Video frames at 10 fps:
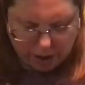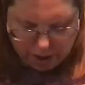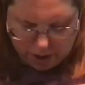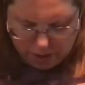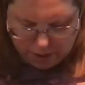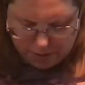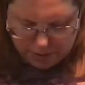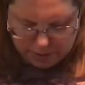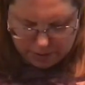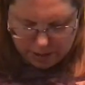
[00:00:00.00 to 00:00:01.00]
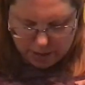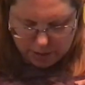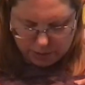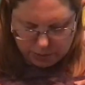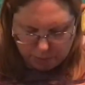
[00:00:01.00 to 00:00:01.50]
and then this
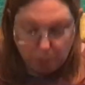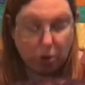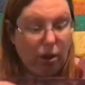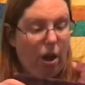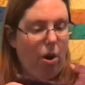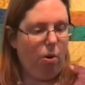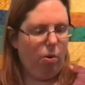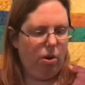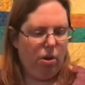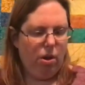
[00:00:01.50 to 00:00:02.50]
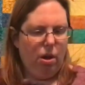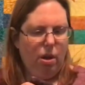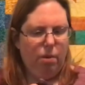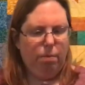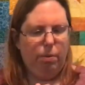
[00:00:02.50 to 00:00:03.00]
is Merlot,
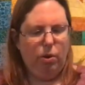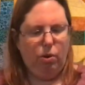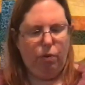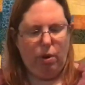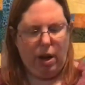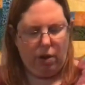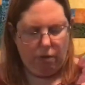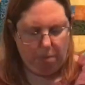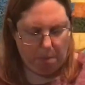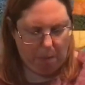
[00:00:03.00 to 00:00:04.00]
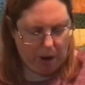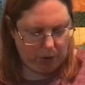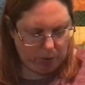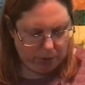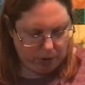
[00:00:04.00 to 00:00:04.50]
beautiful kind of
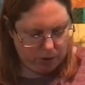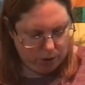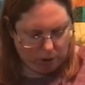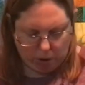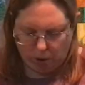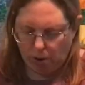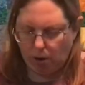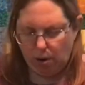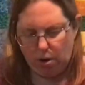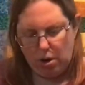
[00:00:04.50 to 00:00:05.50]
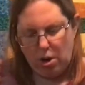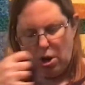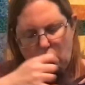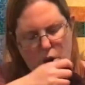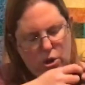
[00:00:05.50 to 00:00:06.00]
mottled darker
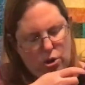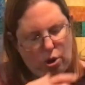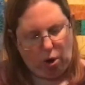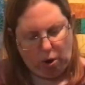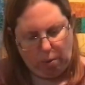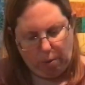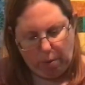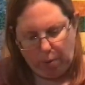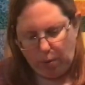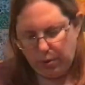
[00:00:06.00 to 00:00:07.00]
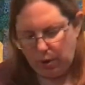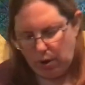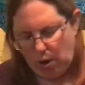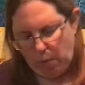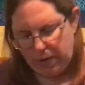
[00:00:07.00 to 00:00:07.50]
purple to
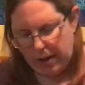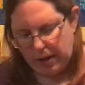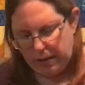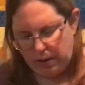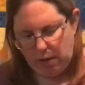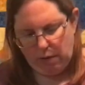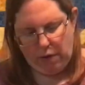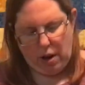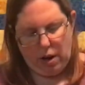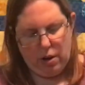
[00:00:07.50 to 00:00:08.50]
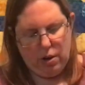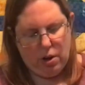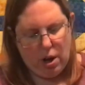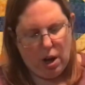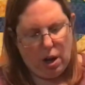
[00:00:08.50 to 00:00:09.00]
go with that Citified
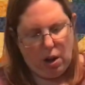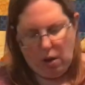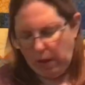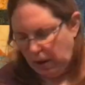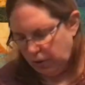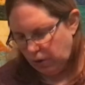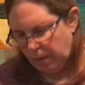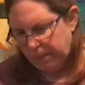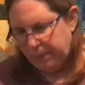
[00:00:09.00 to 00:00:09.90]
collection.